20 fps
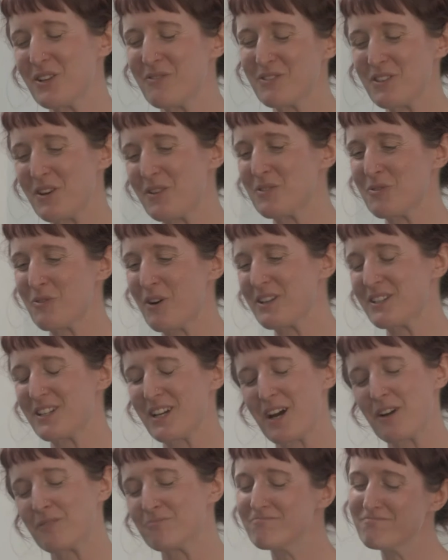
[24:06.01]
sometimes
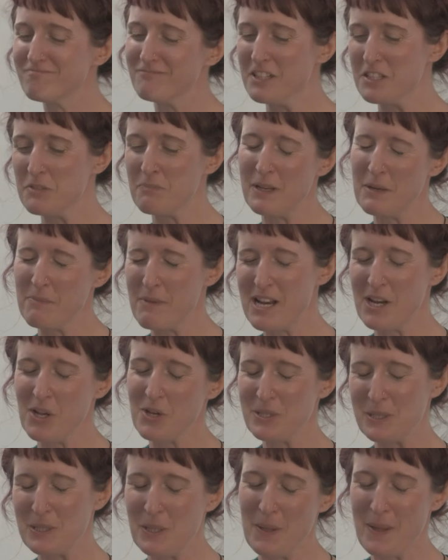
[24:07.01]
wonder, it's been a bit
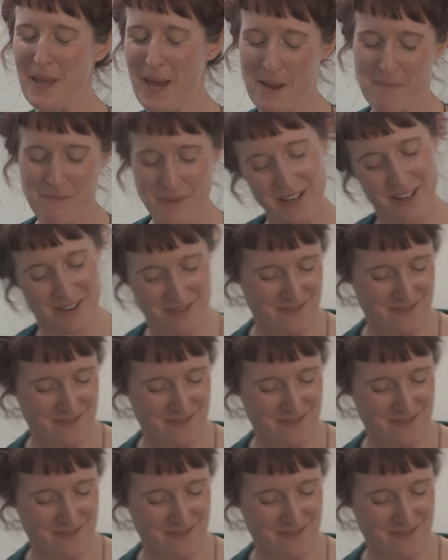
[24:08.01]
lost on them.